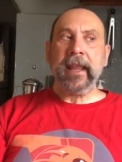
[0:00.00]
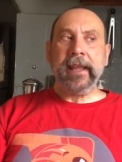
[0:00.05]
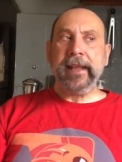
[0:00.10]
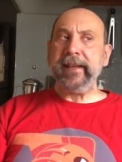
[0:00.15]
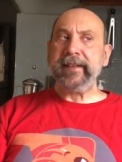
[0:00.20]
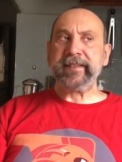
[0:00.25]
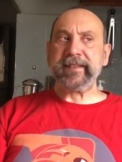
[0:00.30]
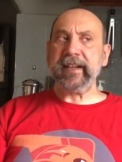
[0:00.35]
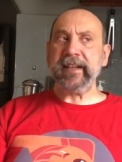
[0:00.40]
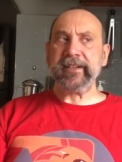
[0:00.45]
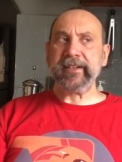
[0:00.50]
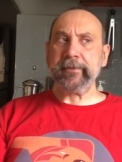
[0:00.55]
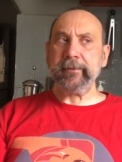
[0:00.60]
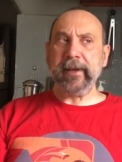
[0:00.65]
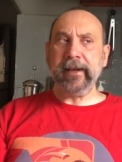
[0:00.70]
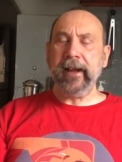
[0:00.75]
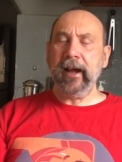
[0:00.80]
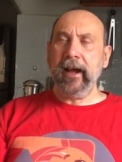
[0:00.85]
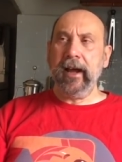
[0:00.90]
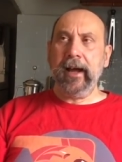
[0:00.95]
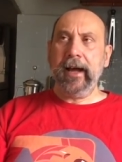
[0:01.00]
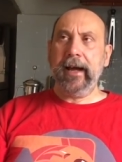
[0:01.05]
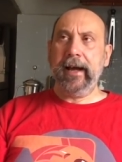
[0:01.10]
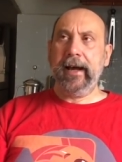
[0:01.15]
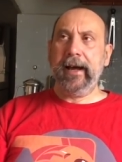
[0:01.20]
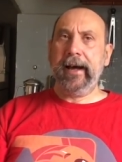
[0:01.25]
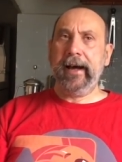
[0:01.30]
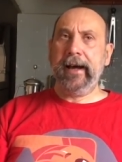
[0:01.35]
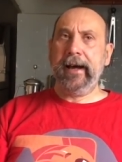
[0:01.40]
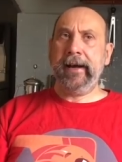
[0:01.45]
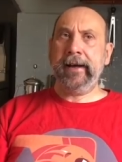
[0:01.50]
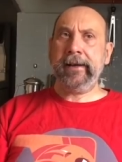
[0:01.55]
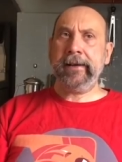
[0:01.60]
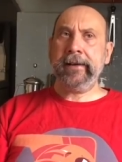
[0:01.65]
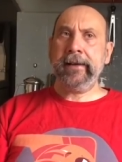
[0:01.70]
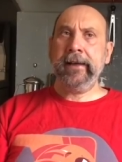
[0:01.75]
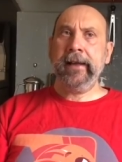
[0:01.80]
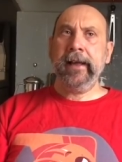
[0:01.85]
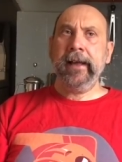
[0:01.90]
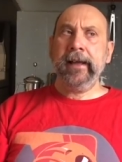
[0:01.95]
he said to me,
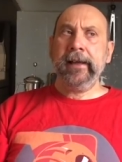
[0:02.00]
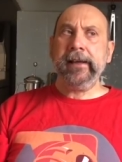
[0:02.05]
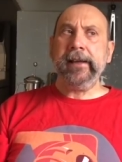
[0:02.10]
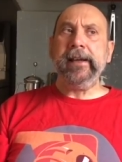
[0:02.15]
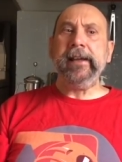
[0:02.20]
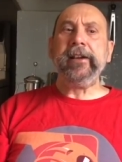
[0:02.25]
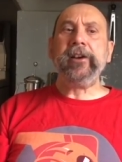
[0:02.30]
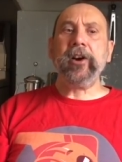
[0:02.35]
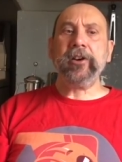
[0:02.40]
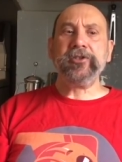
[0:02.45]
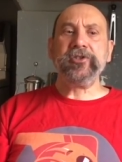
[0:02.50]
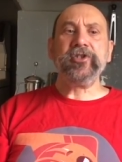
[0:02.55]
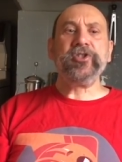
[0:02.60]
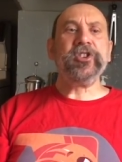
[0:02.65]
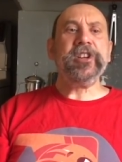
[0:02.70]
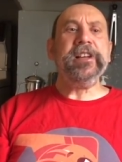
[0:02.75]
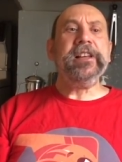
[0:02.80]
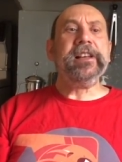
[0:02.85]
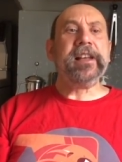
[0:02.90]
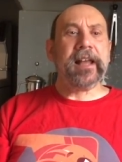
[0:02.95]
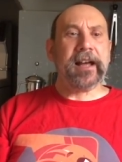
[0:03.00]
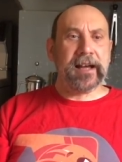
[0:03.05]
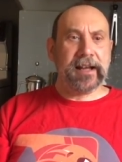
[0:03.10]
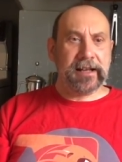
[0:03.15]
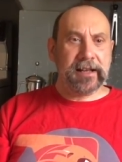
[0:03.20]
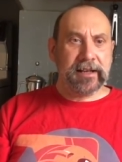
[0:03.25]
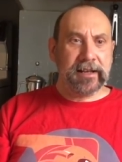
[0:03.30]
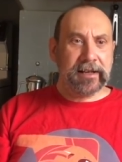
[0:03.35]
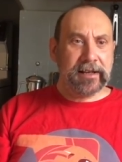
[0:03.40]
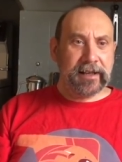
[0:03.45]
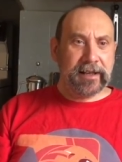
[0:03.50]
Egon Schiele.